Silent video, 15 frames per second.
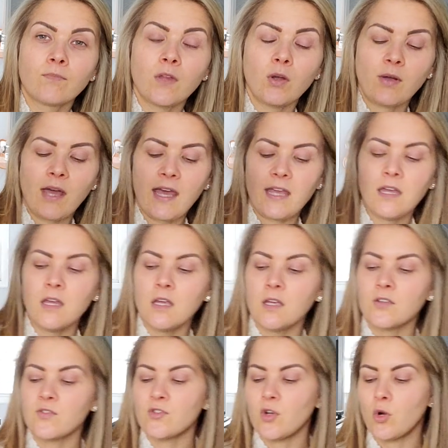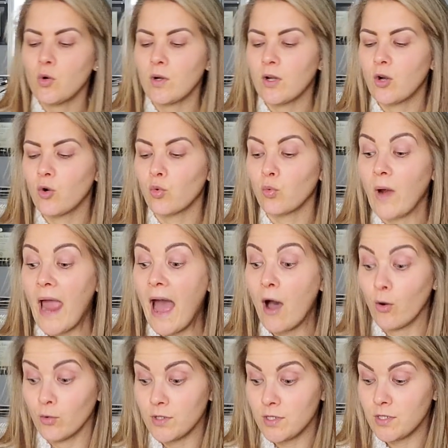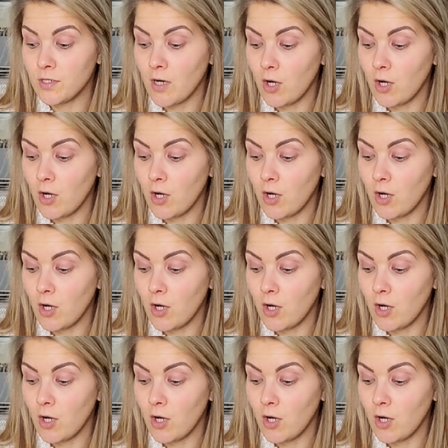Okay, so ground.